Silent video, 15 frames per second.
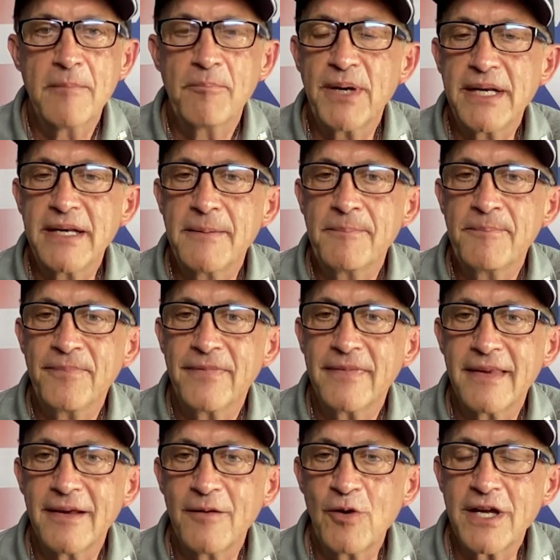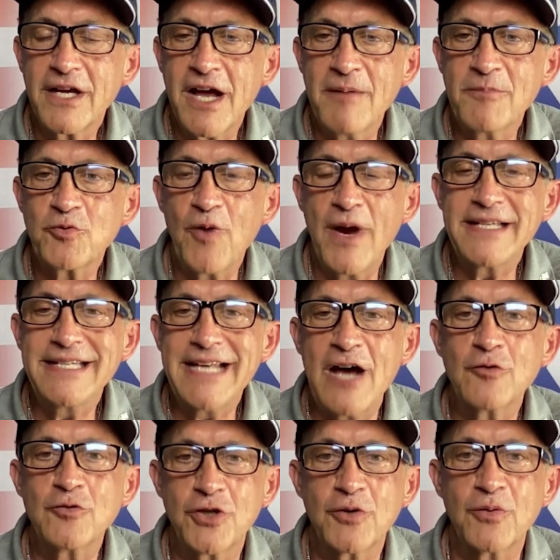But when it comes right
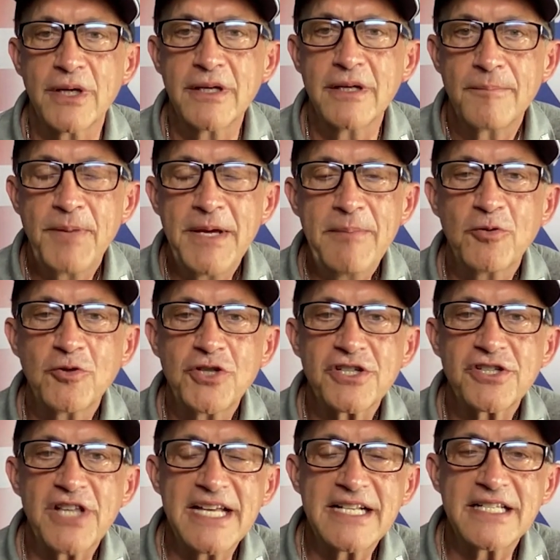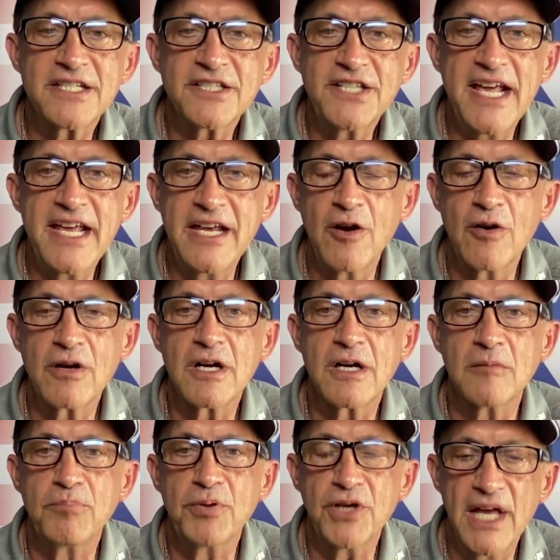down to it, people just like to stay here and
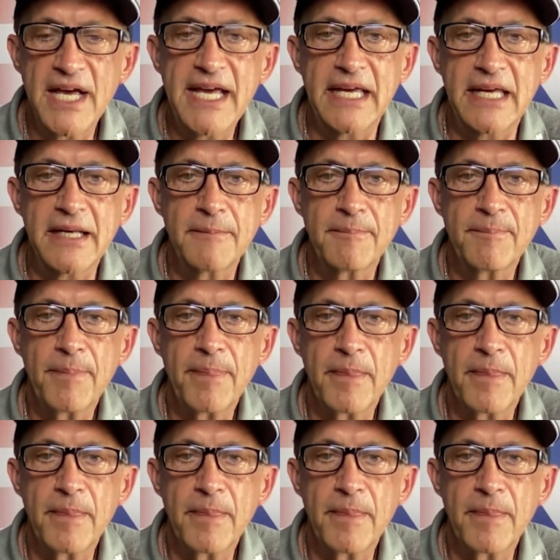complain